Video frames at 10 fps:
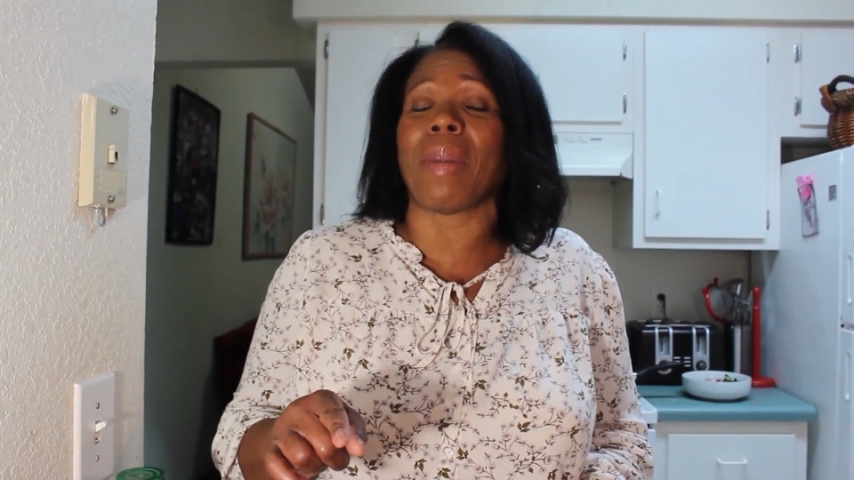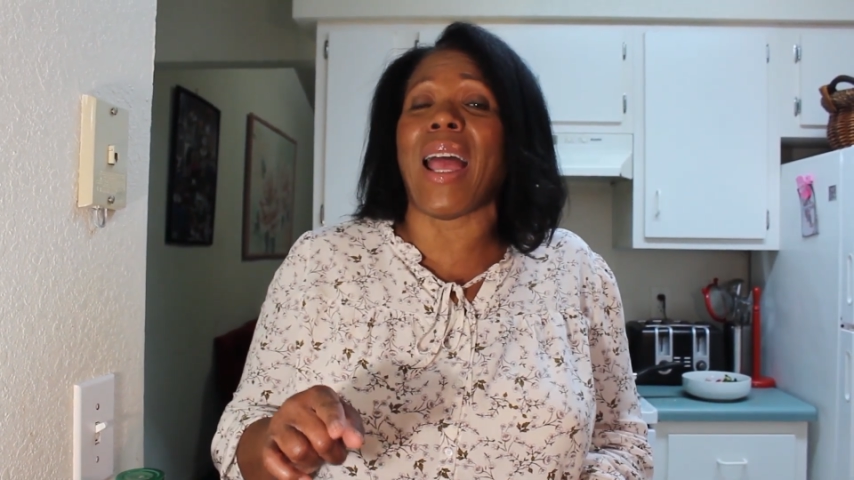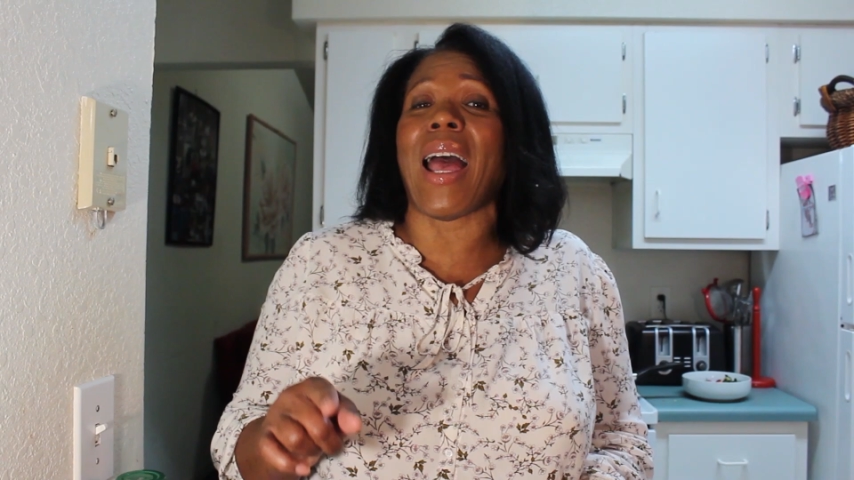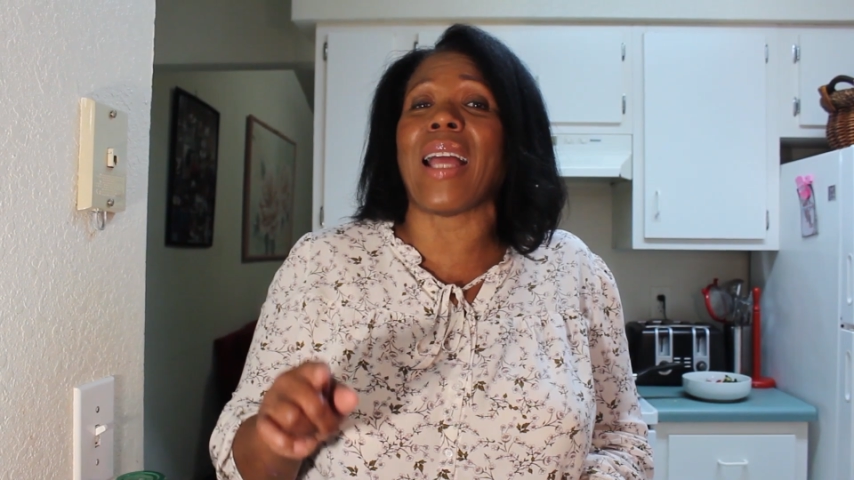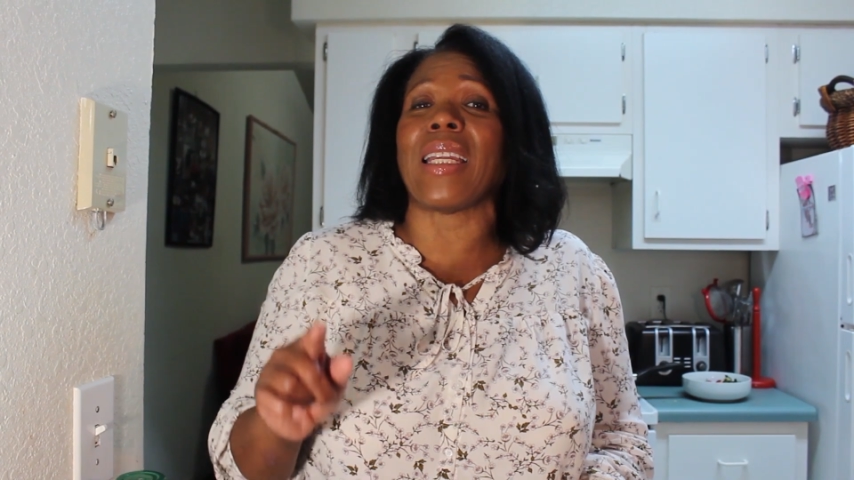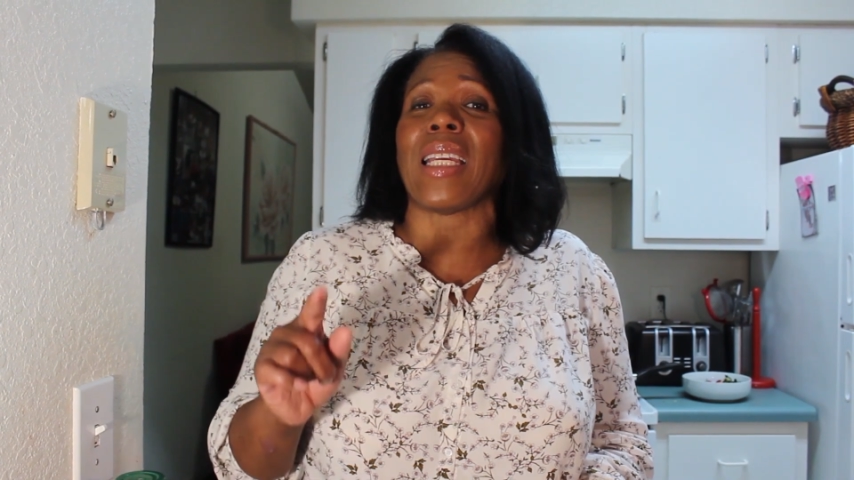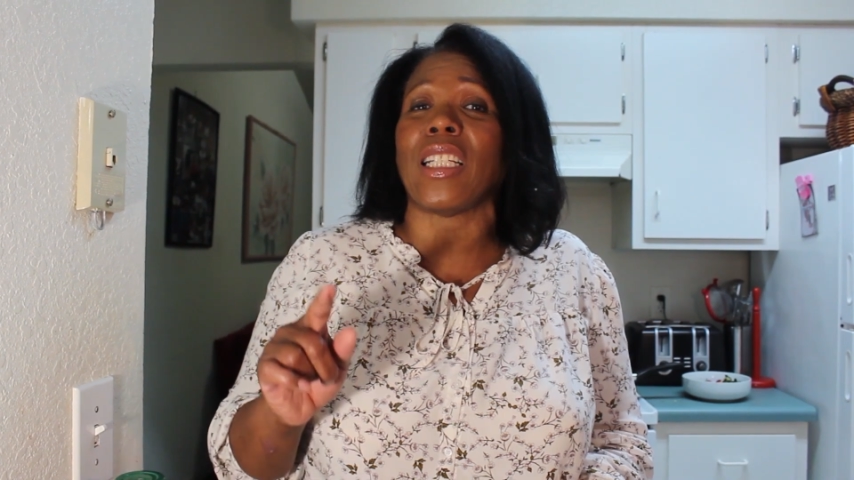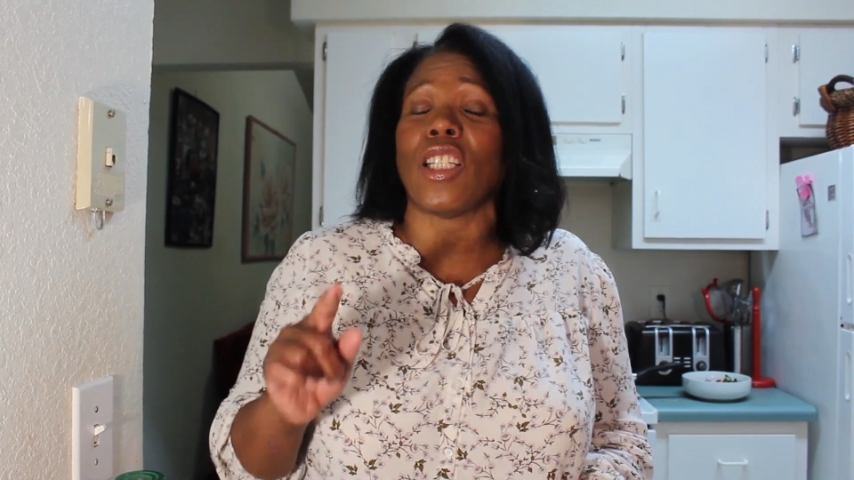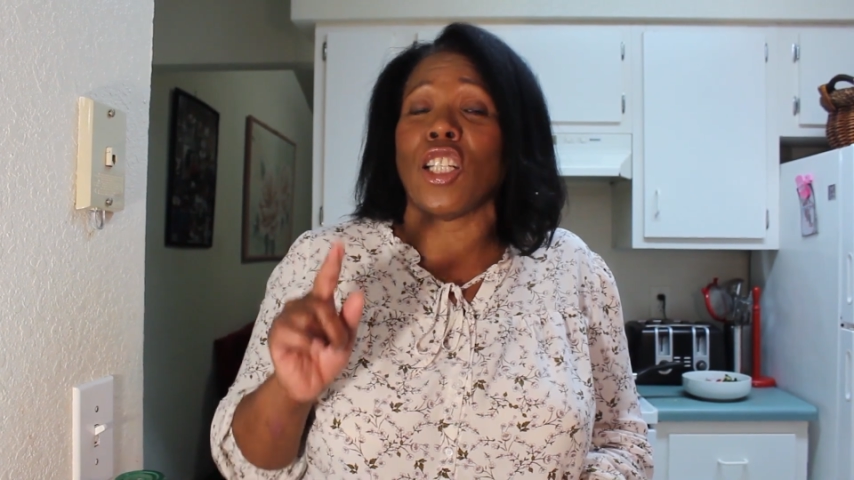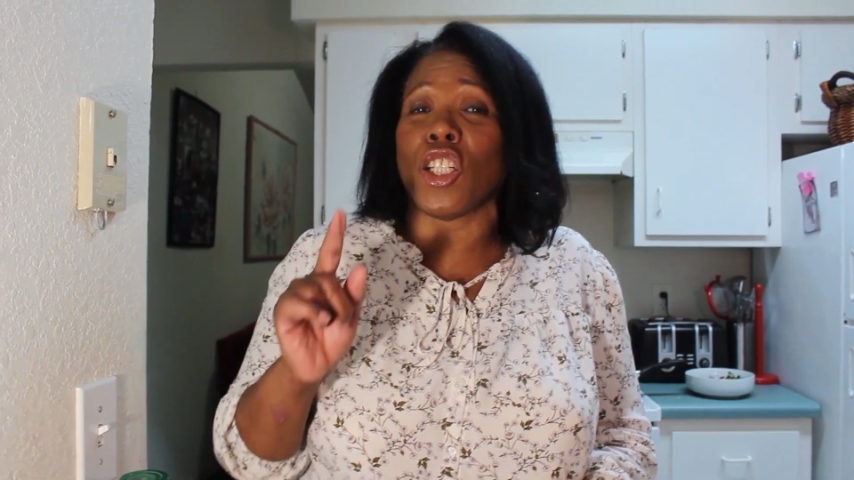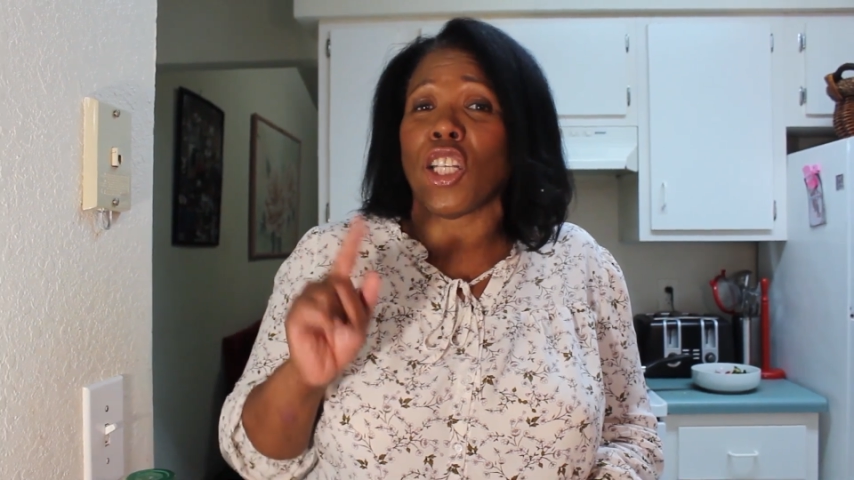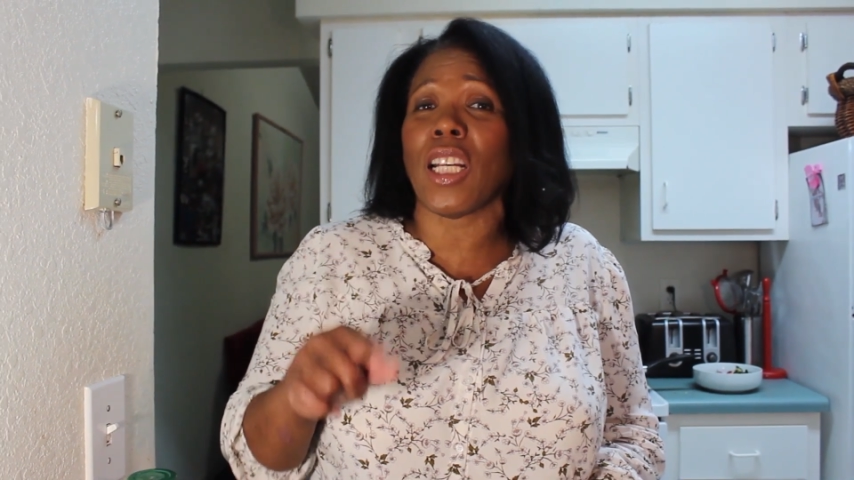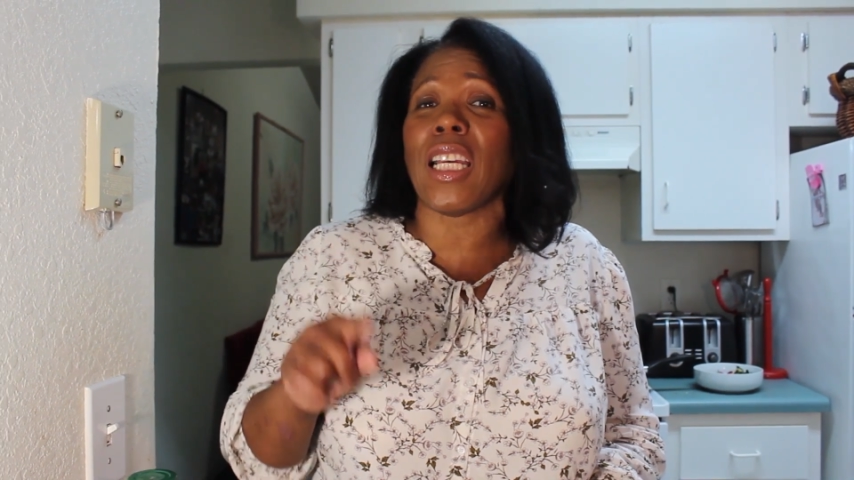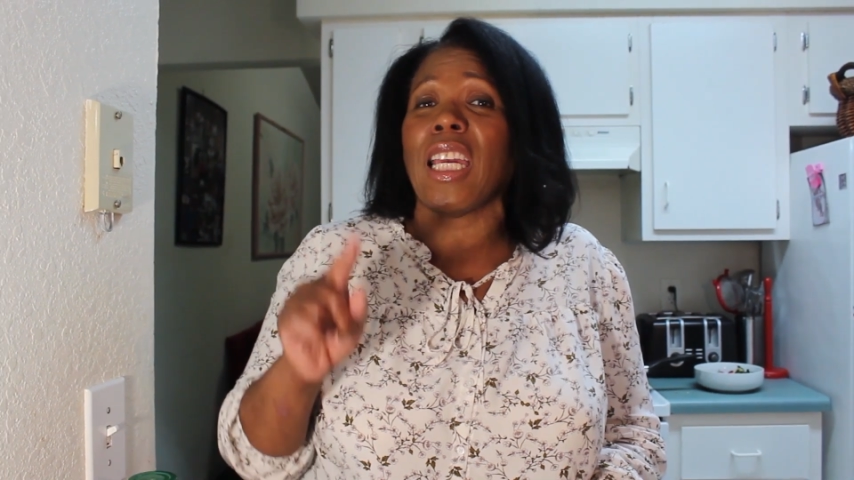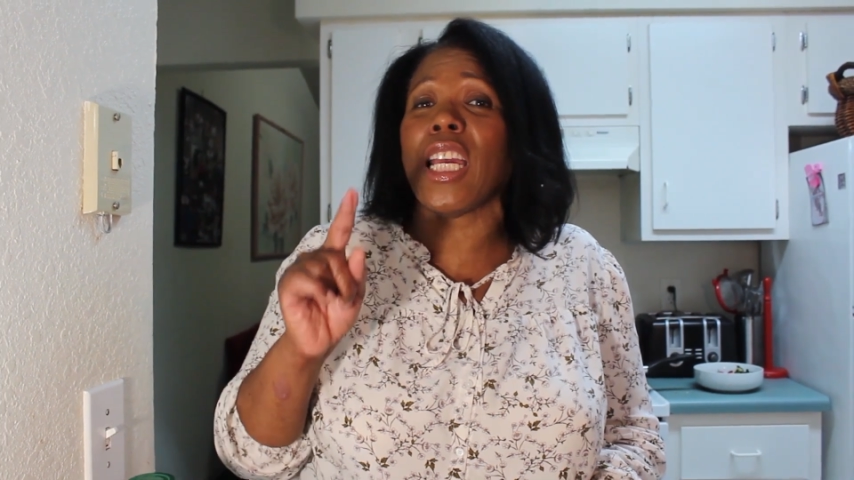they had the
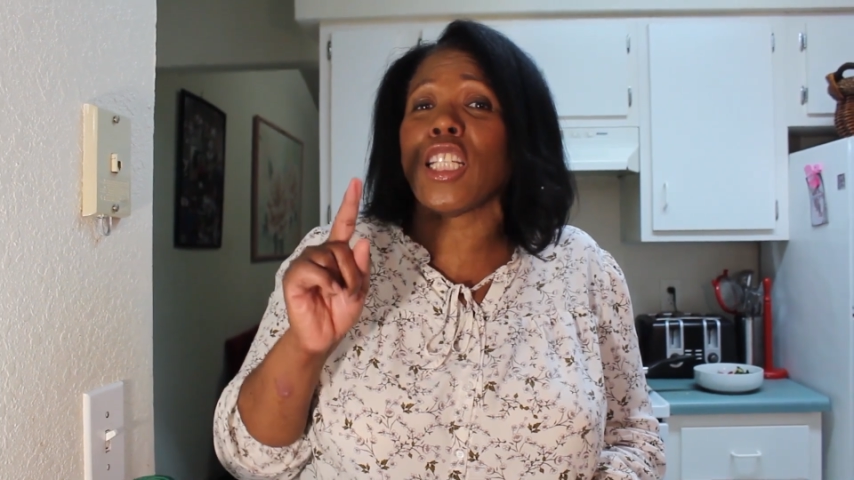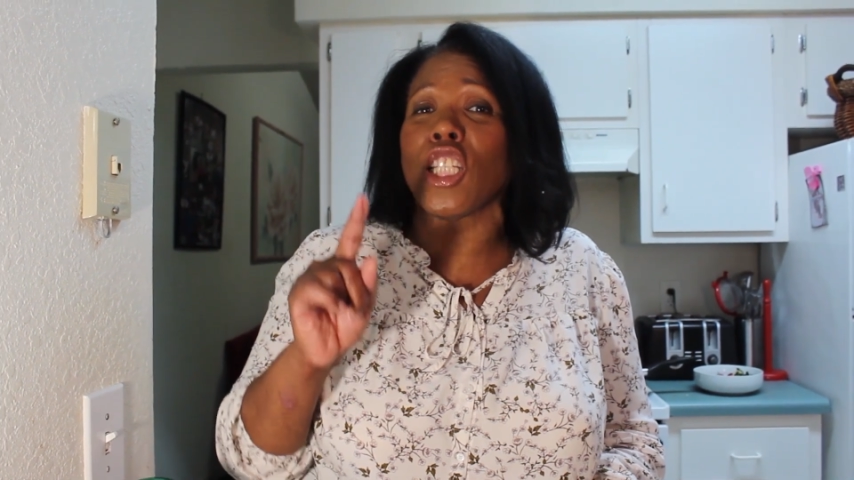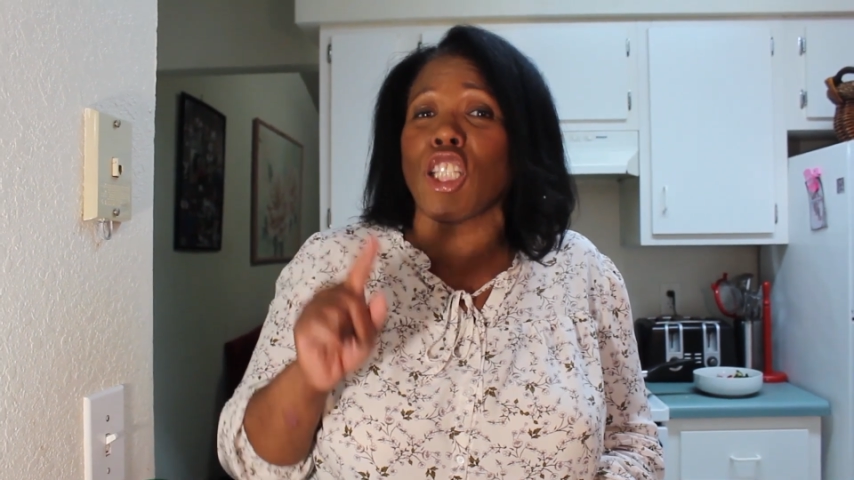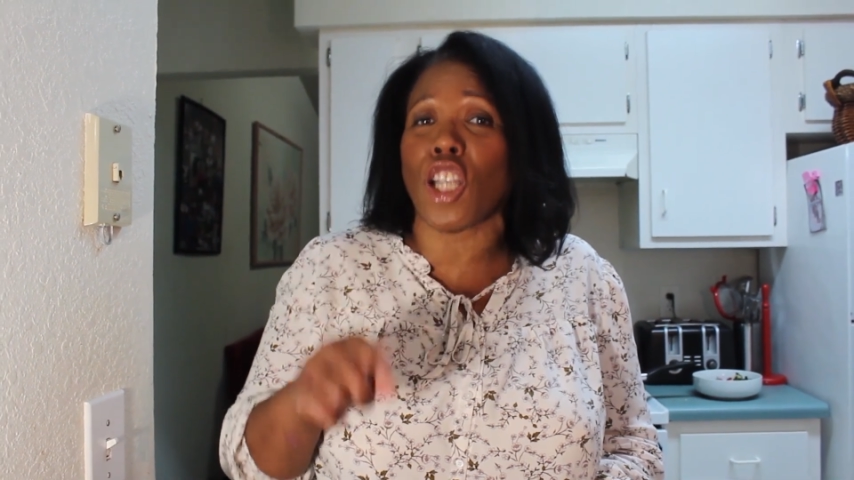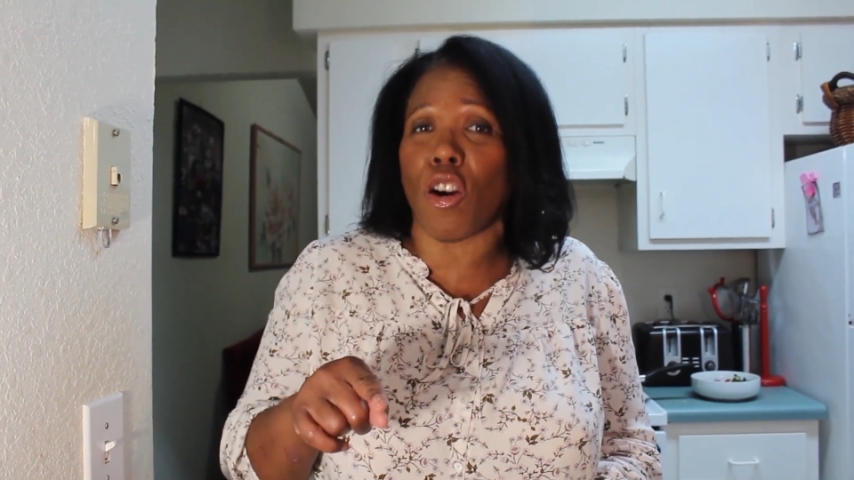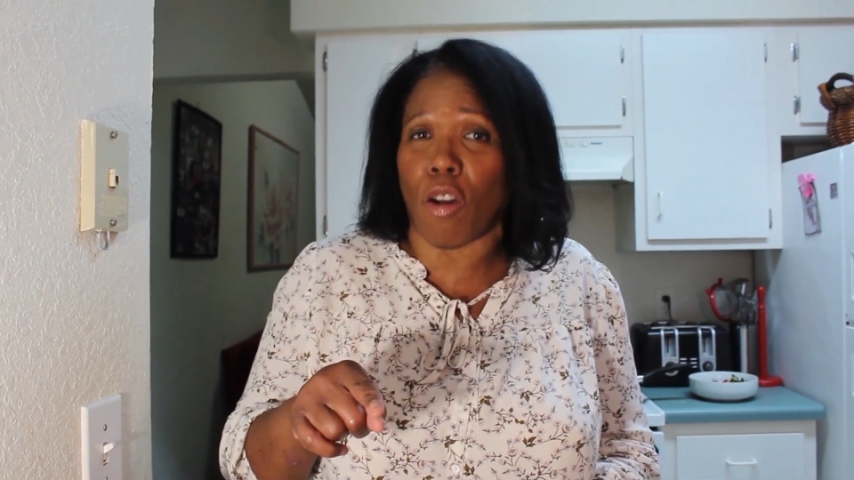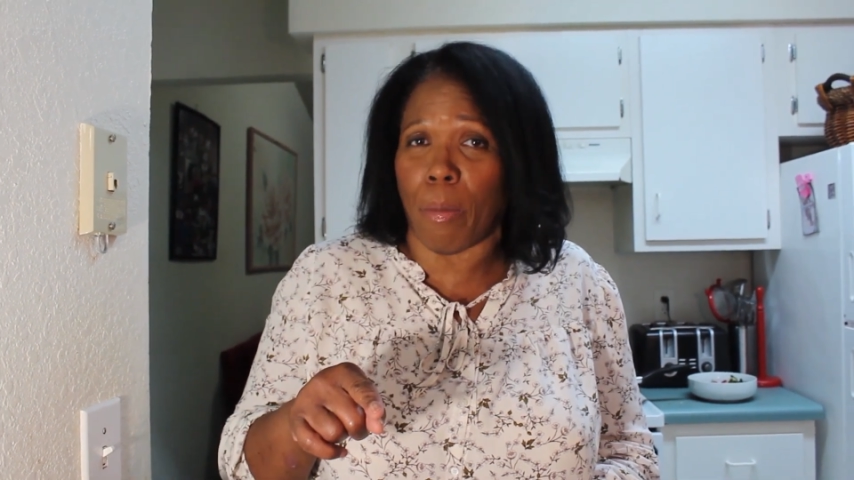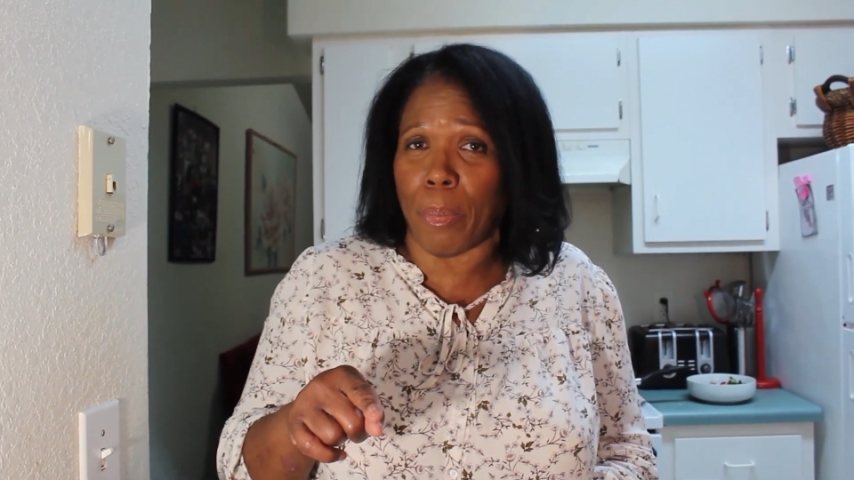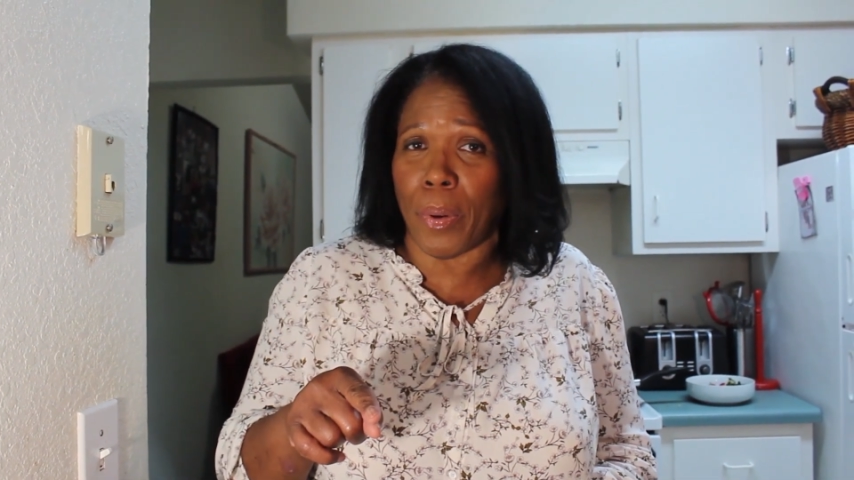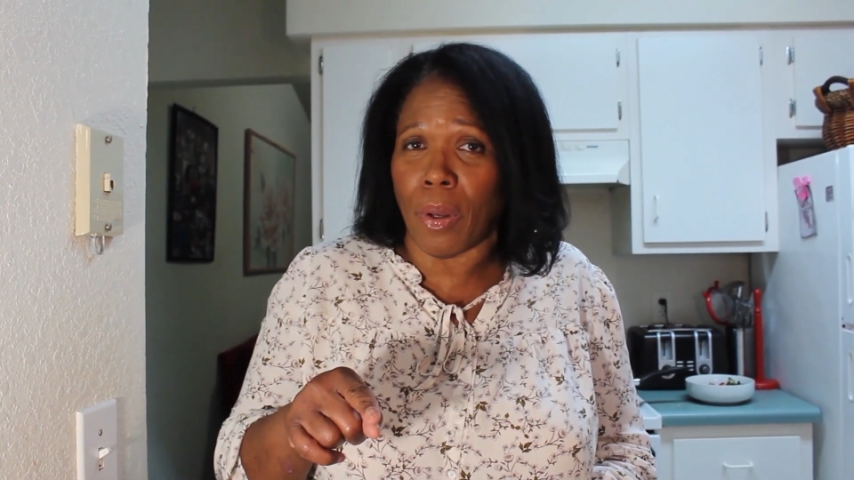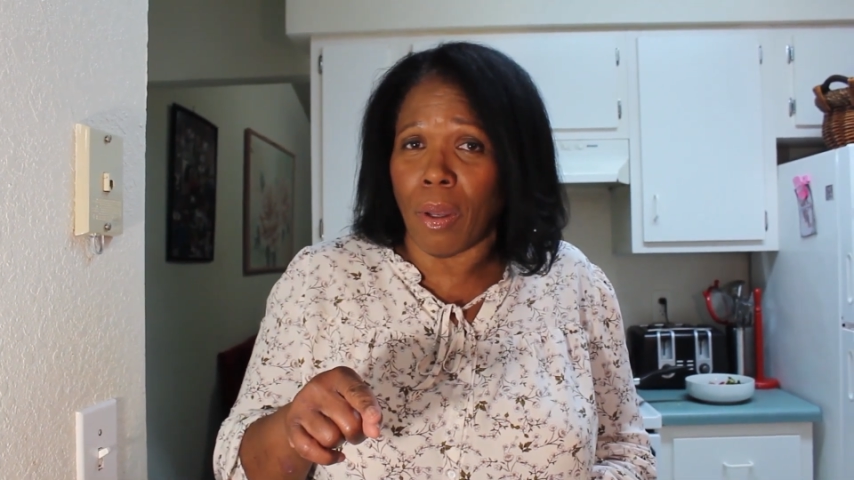sugar cane syrup.